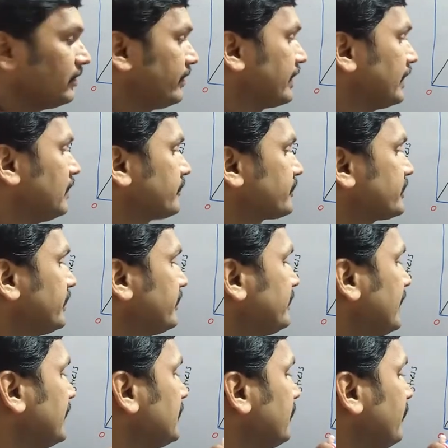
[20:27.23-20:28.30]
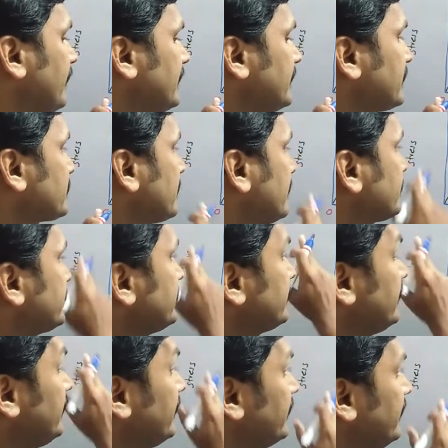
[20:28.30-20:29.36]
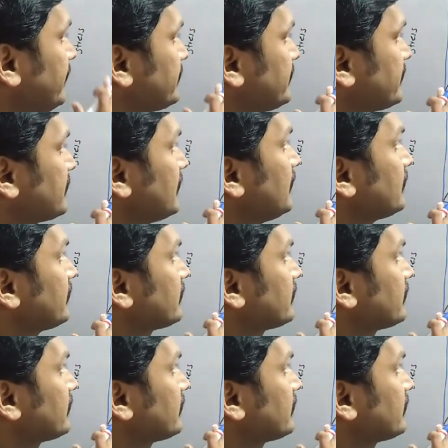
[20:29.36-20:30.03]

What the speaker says: We can observe that when the stress increases,